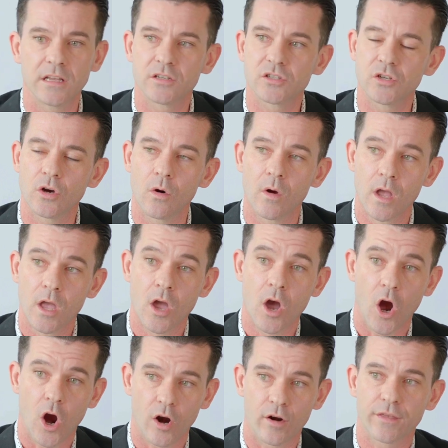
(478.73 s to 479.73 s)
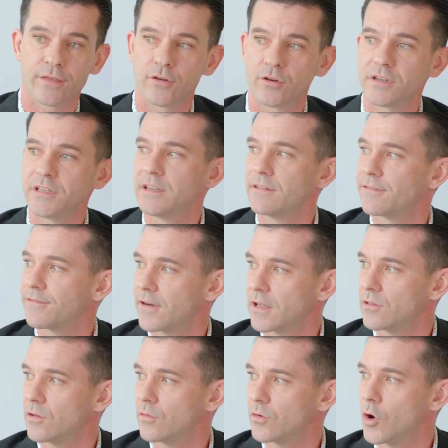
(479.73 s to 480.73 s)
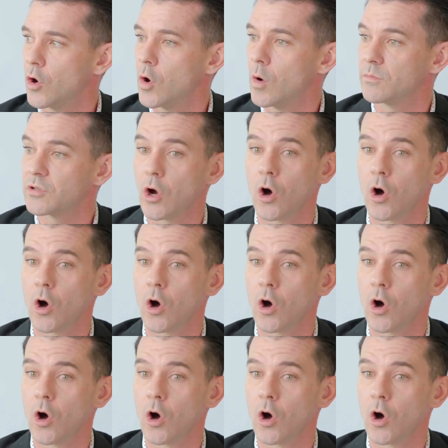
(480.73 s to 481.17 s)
And so our 13 front load homes